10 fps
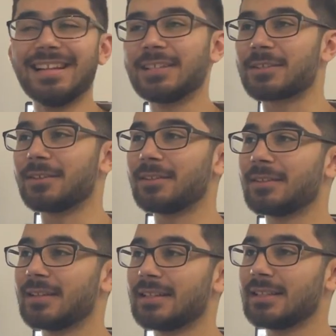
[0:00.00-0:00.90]
So,
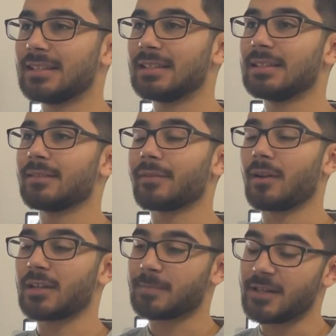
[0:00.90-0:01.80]
the
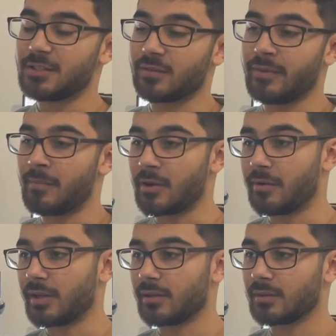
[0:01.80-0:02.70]
last pages of him are
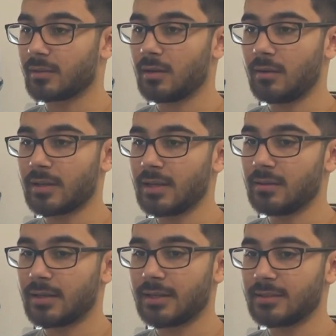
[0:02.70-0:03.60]
going, oh, okay,
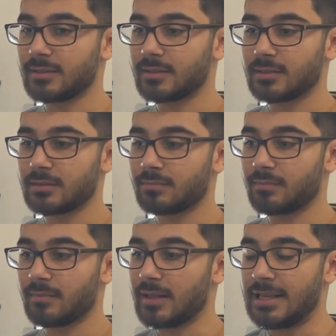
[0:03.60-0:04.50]
I guess
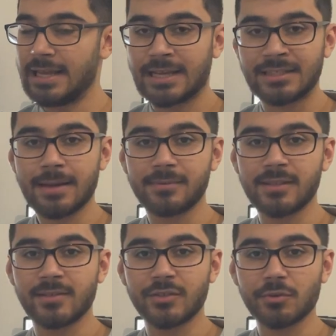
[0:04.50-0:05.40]
he accepts the
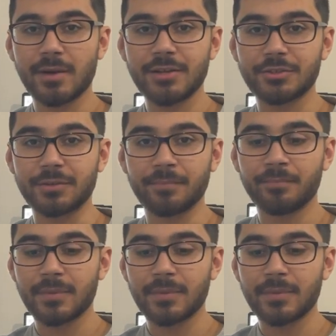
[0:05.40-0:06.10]
situation,